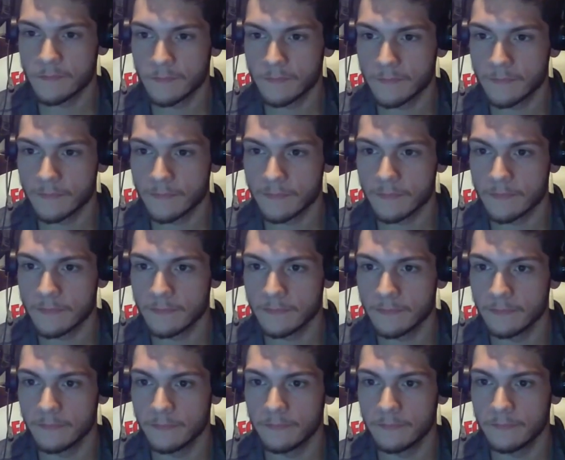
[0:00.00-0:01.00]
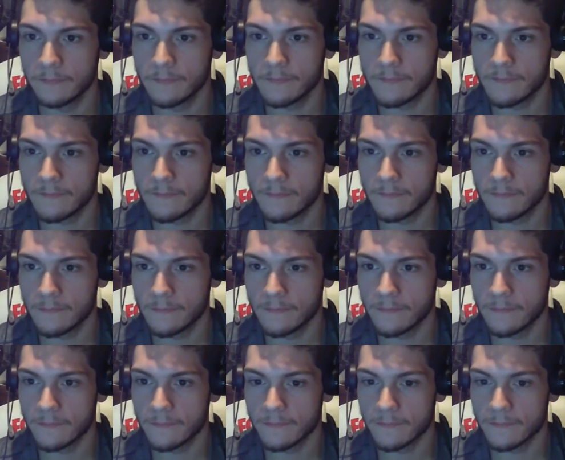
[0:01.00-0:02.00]

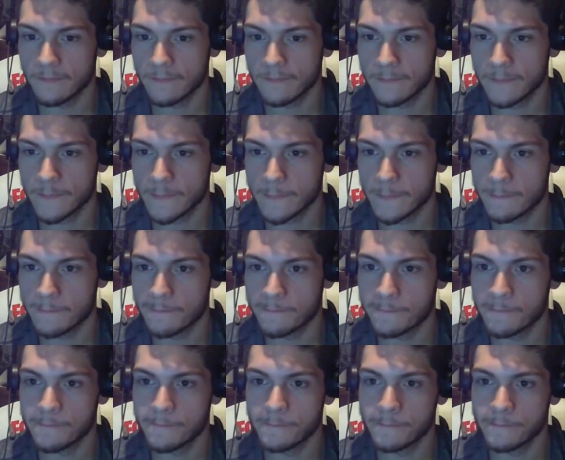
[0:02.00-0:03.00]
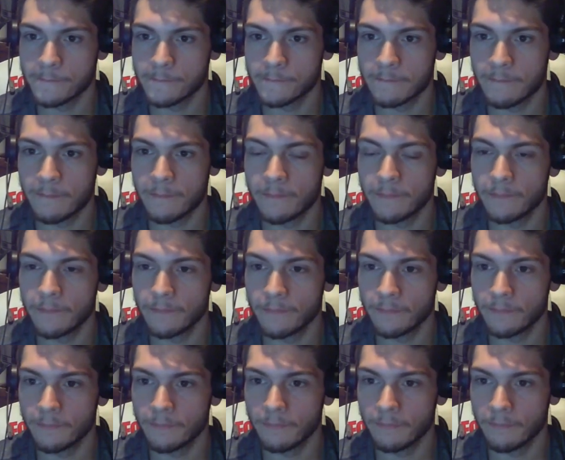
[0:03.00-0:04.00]

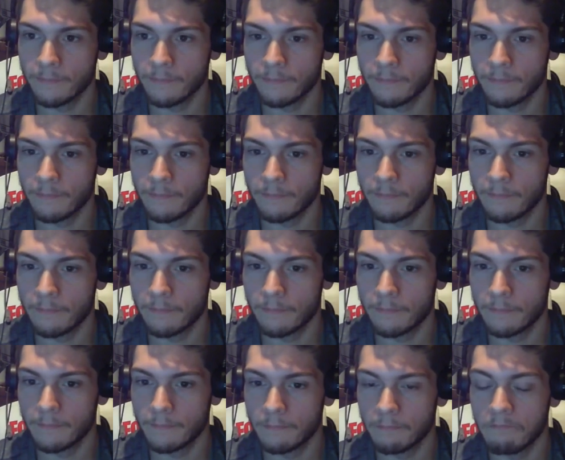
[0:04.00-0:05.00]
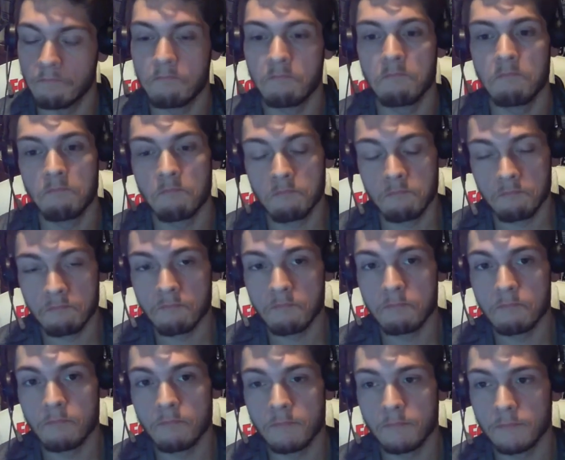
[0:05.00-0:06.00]

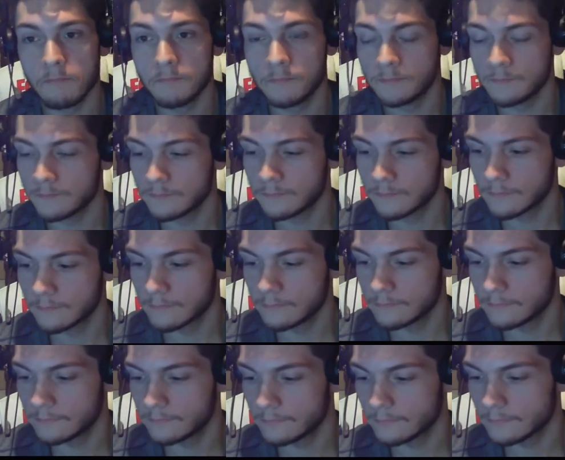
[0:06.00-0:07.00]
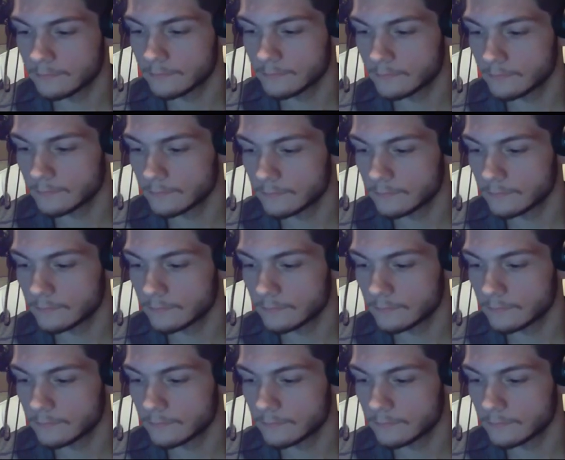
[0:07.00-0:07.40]
No words are spoken by the person on screen.